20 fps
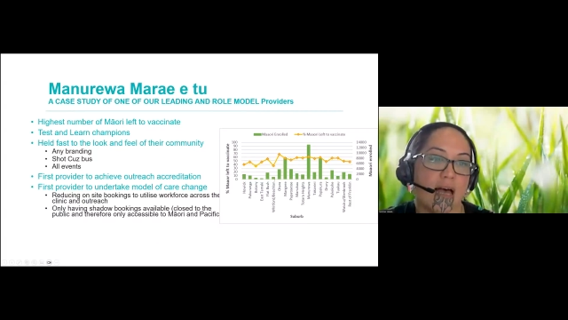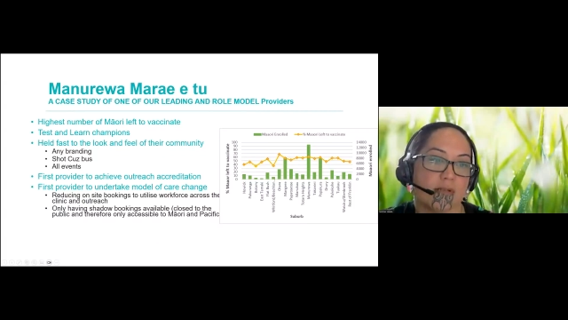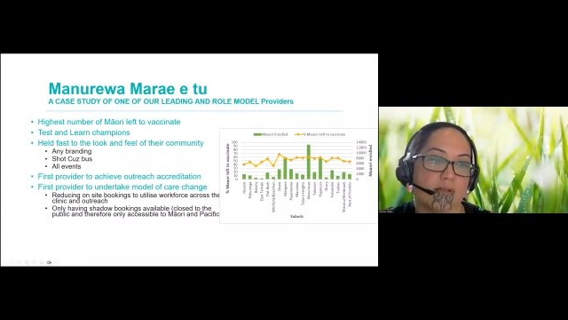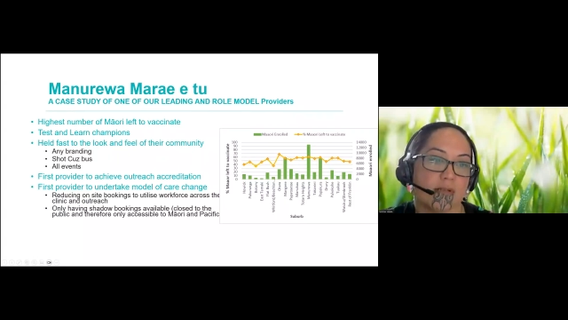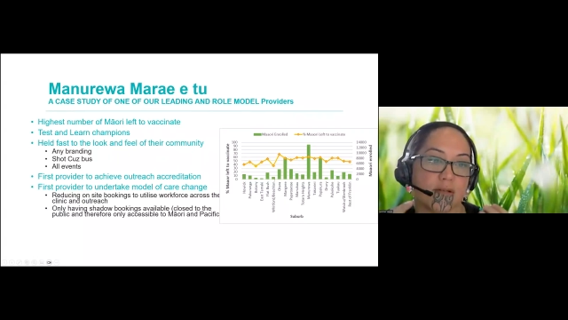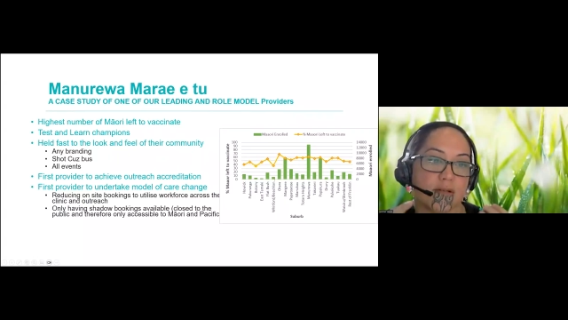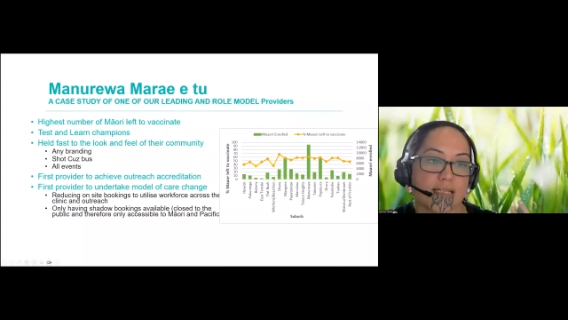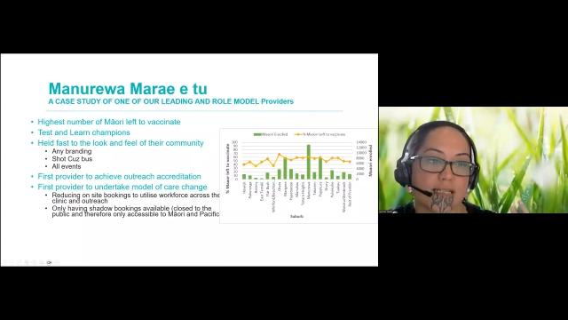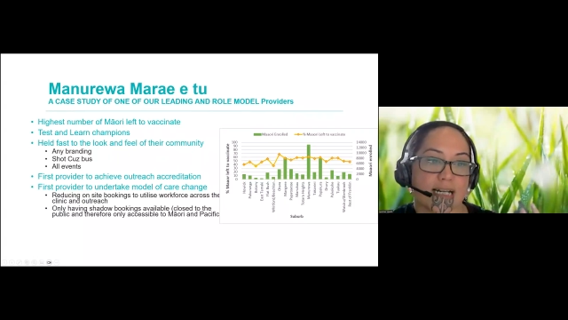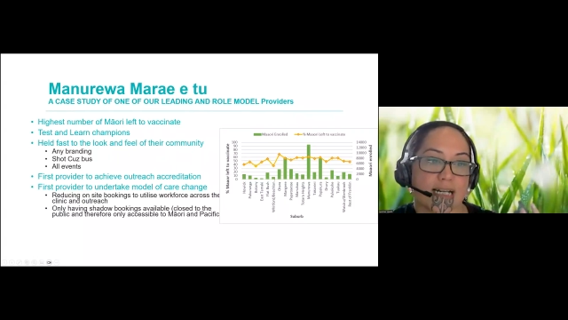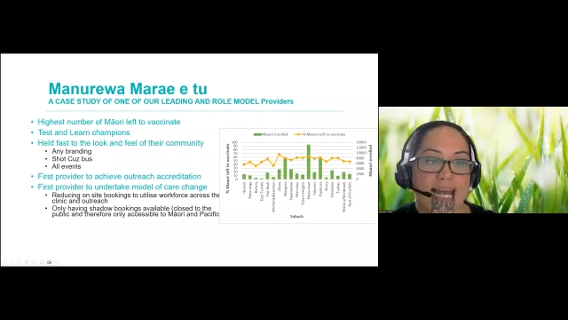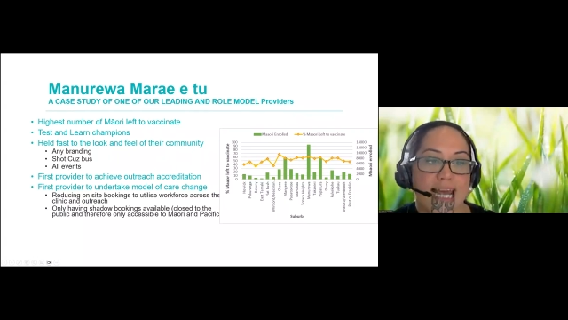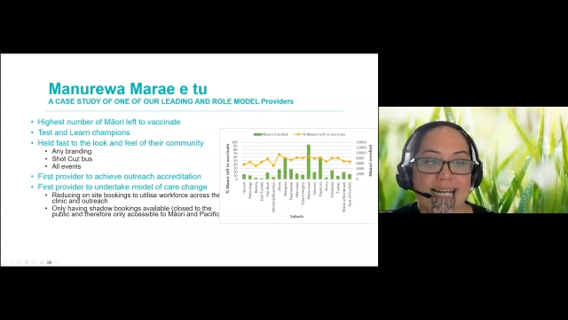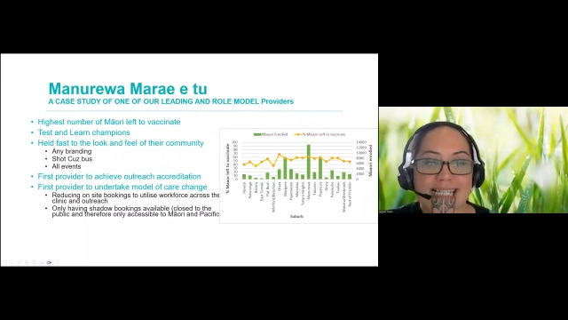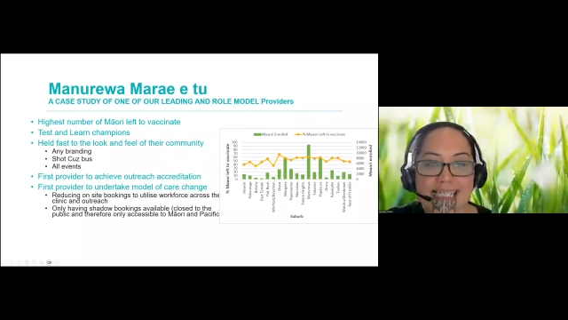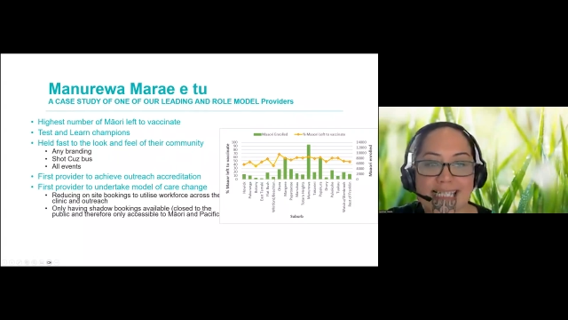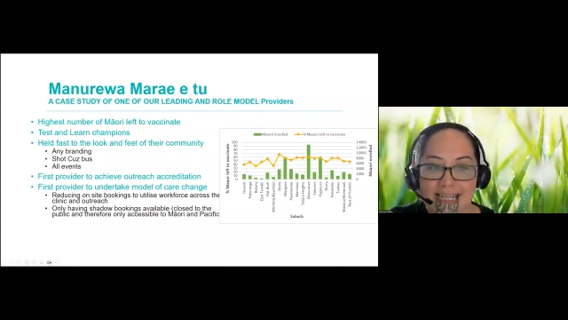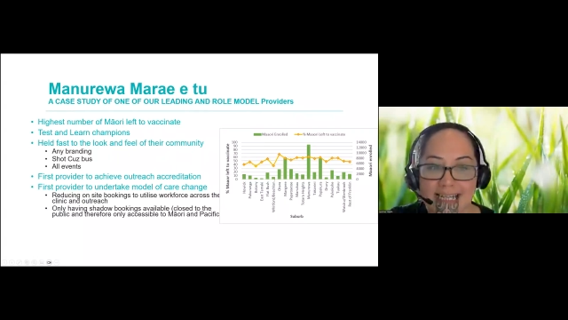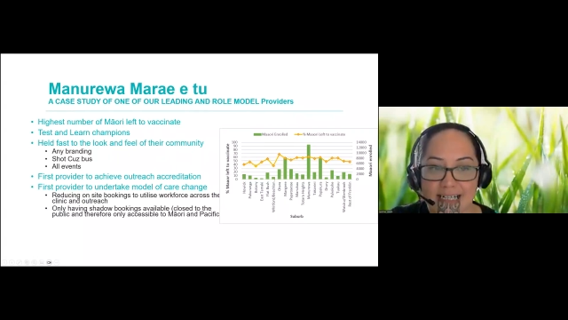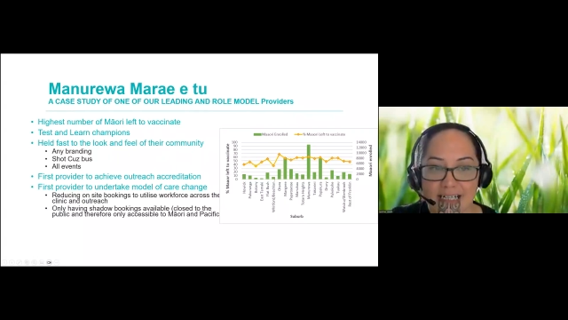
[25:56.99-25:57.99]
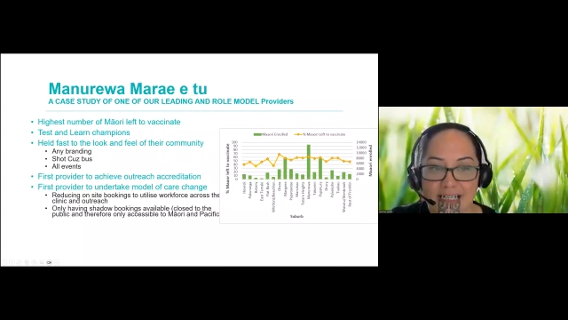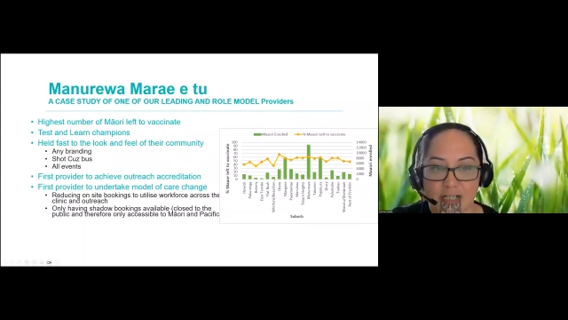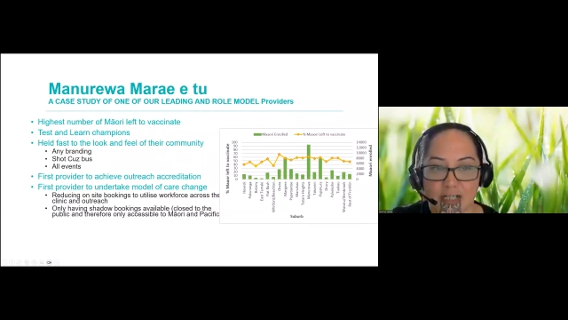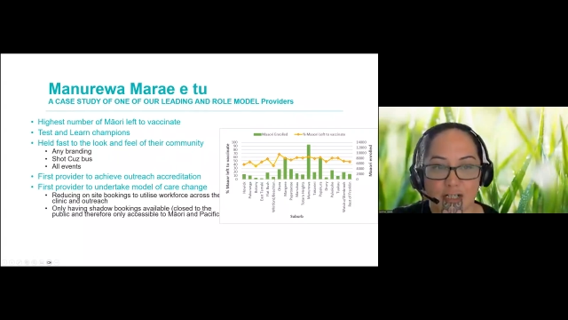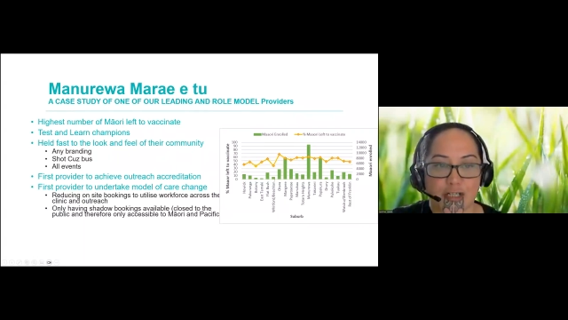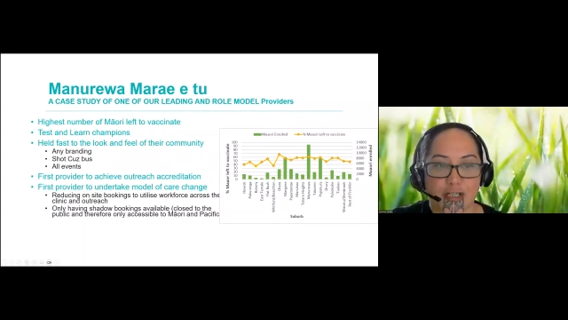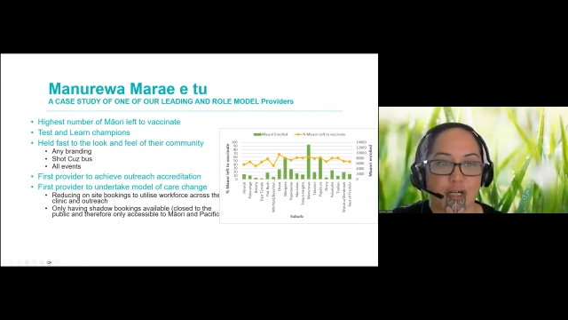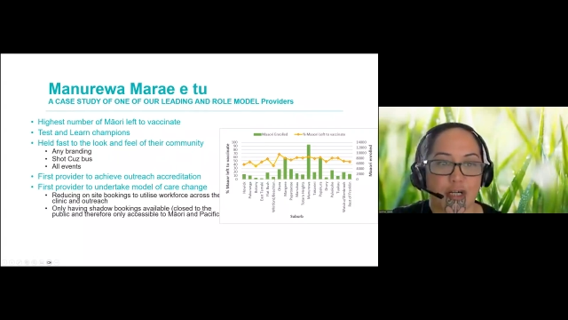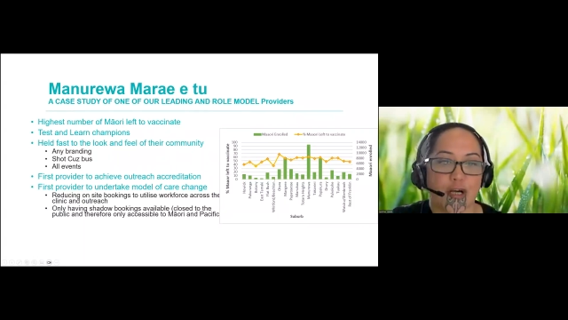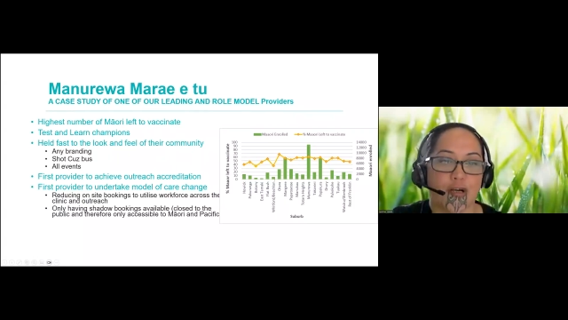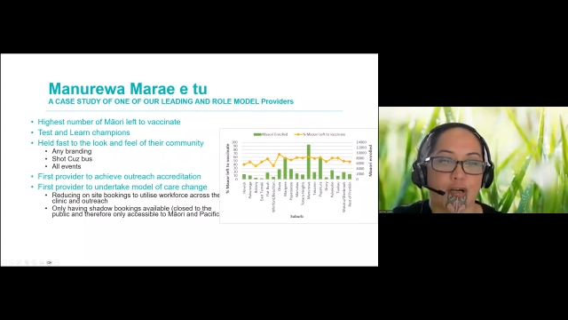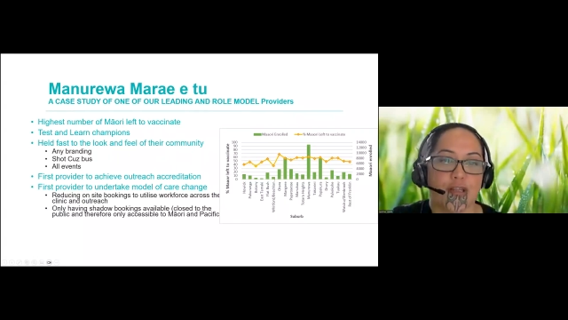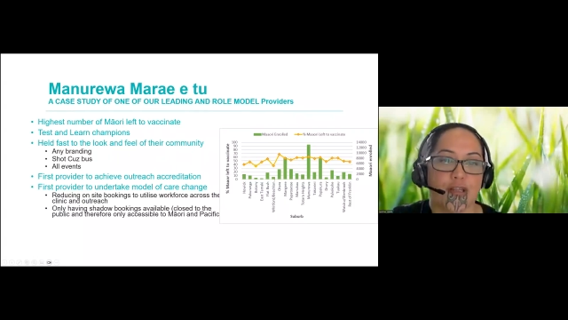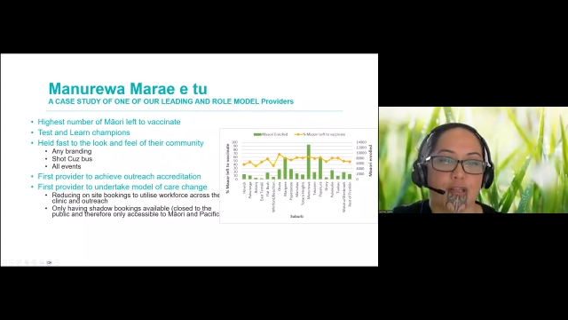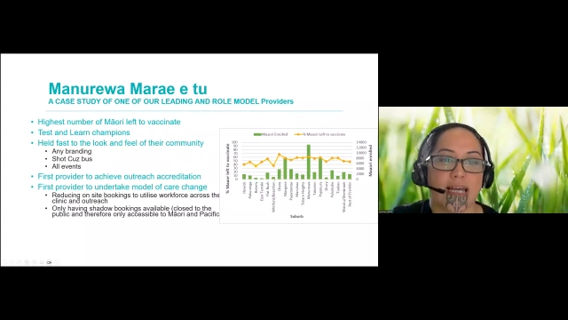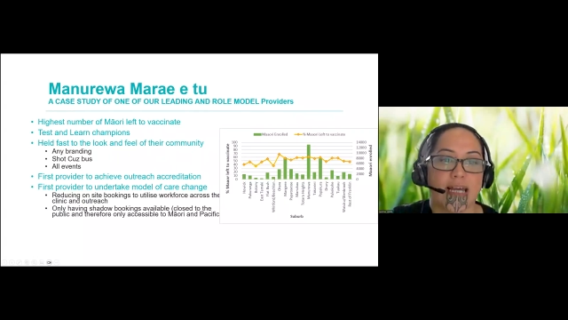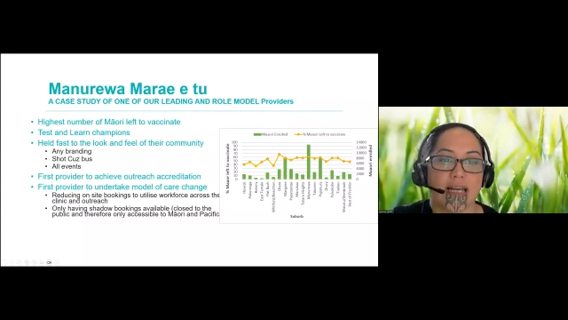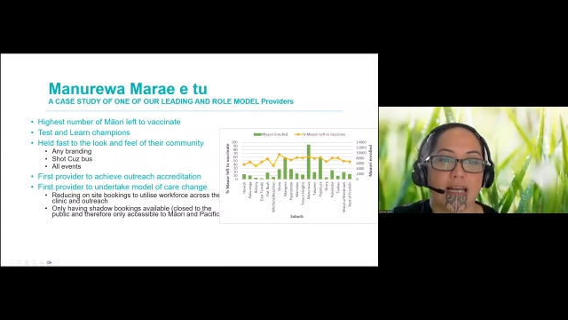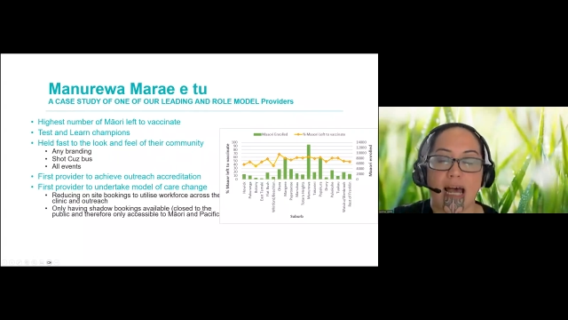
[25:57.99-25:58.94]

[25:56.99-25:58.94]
So it's a case study to show that